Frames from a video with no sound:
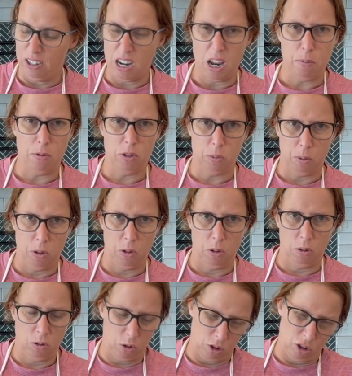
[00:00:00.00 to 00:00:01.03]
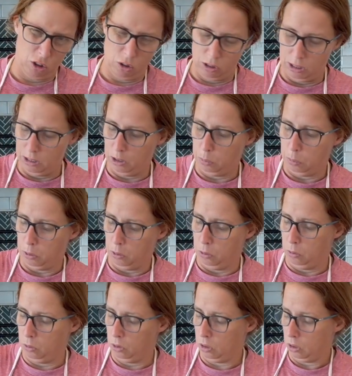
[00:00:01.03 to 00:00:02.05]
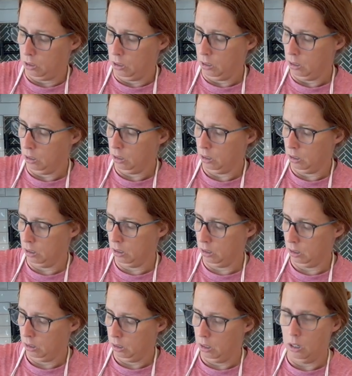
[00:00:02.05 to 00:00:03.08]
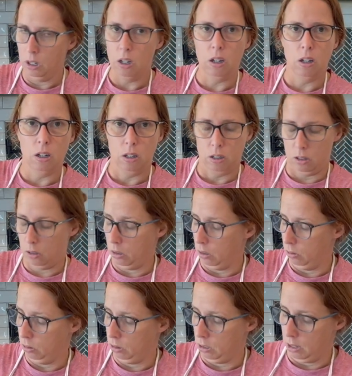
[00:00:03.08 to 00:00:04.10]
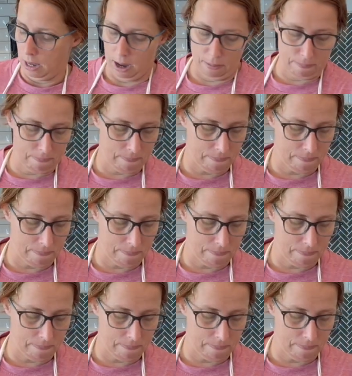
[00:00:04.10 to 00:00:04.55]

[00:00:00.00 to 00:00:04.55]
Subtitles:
tablespoon or 2 teaspoons, close to that.